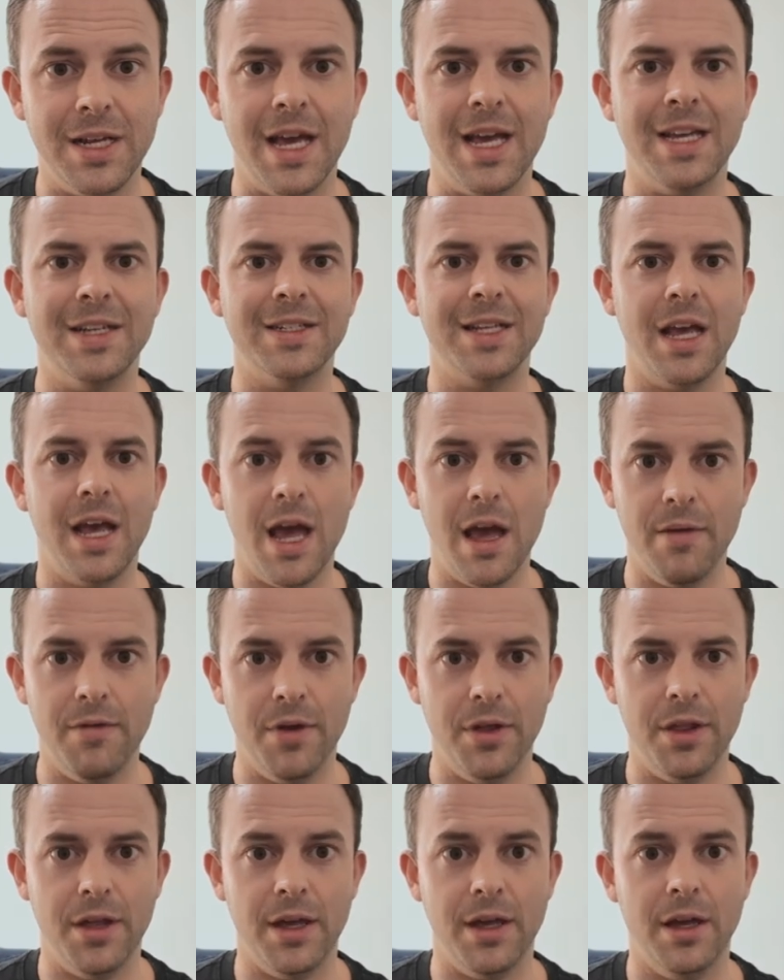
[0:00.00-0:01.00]
days
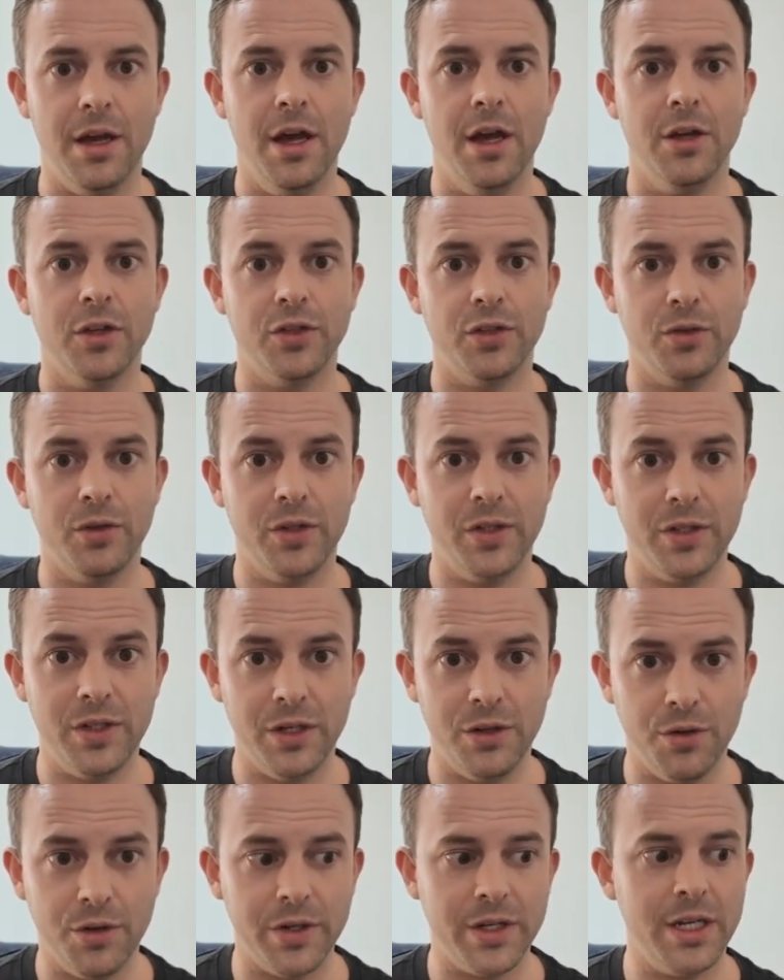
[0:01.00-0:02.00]
ever there. So
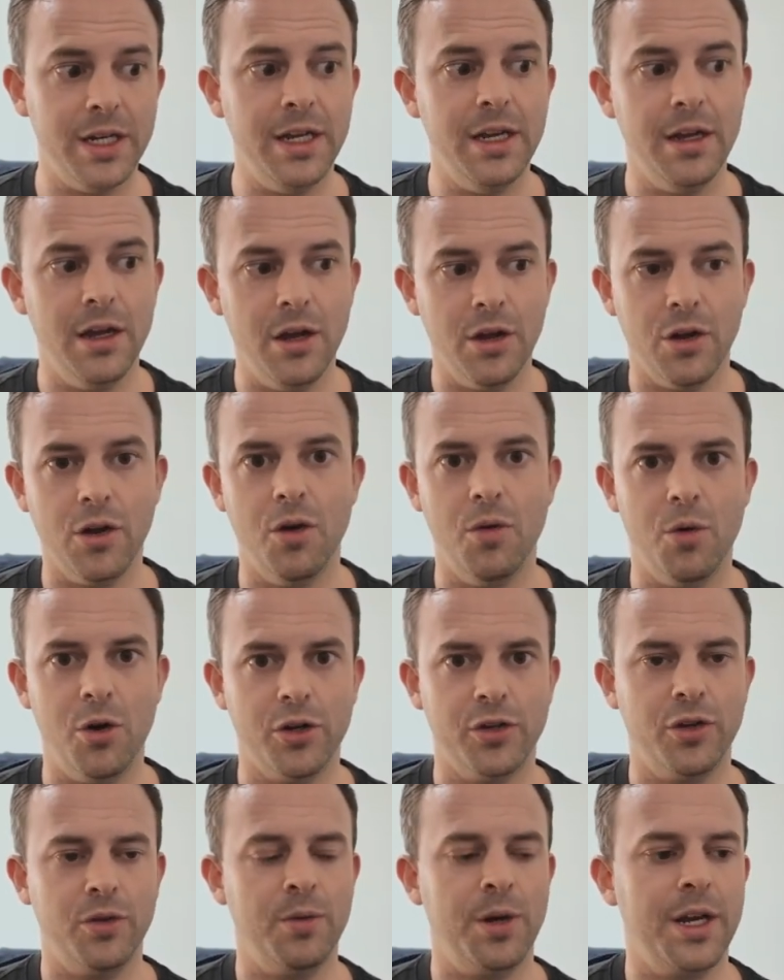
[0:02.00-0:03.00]
seriously, go
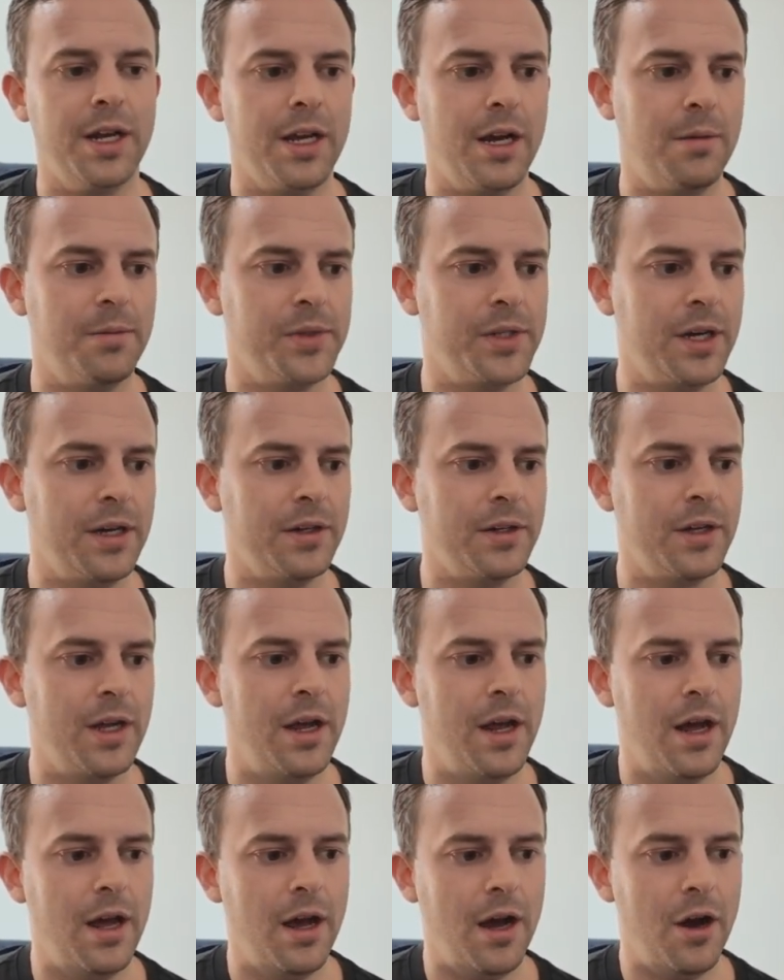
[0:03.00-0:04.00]
watch it when it comes out.
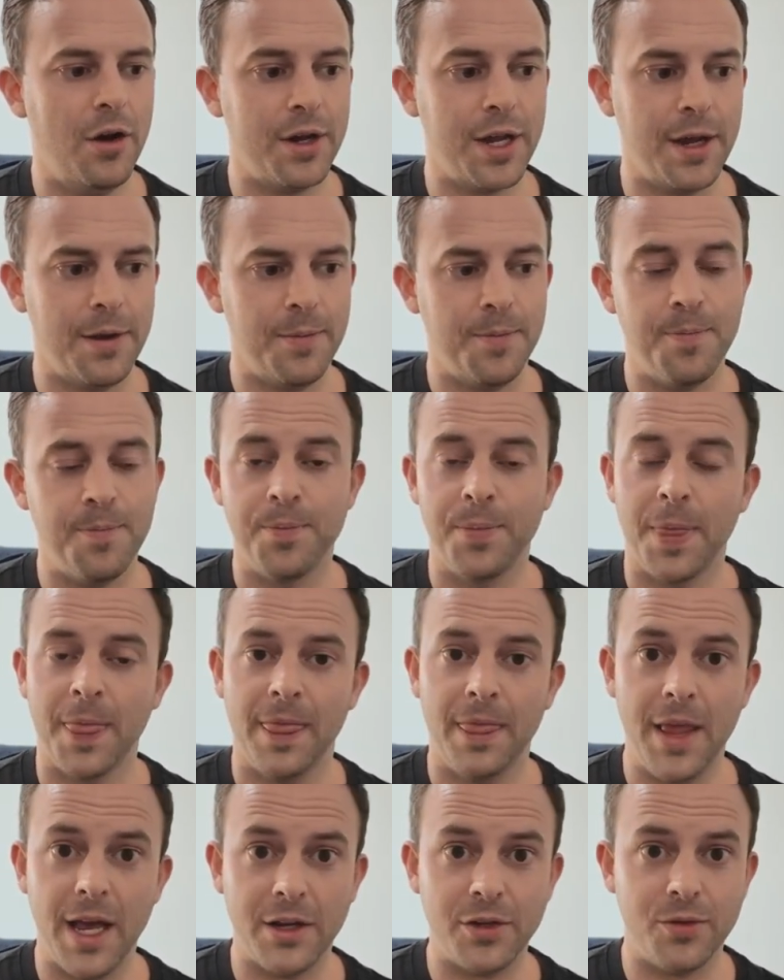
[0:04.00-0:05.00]
Okay,
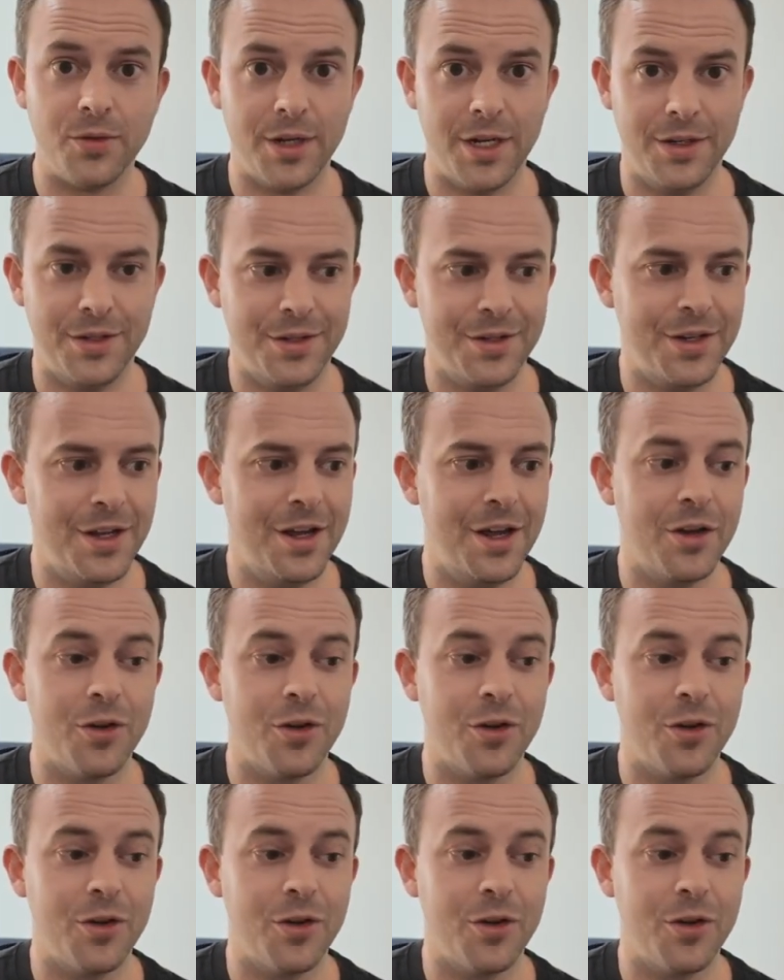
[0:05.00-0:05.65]
next one I did,